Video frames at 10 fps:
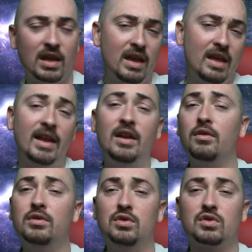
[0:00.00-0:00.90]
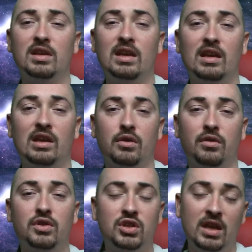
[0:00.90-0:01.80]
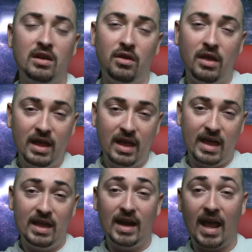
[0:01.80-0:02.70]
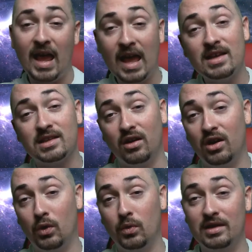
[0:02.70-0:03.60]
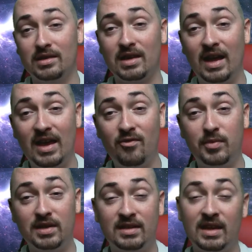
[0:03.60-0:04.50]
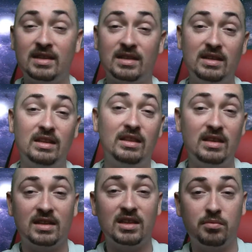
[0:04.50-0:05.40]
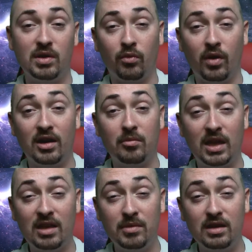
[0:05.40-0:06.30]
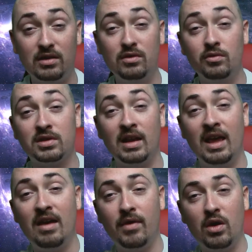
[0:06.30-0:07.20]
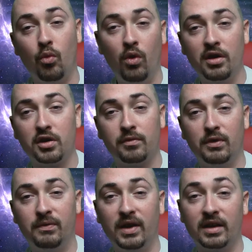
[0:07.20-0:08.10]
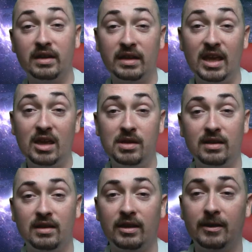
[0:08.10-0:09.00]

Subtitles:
that I don't usually get here on the channel. And as always, I have been Tasty. This has been Random Gaming News, and have a wonderful fucking gaming night.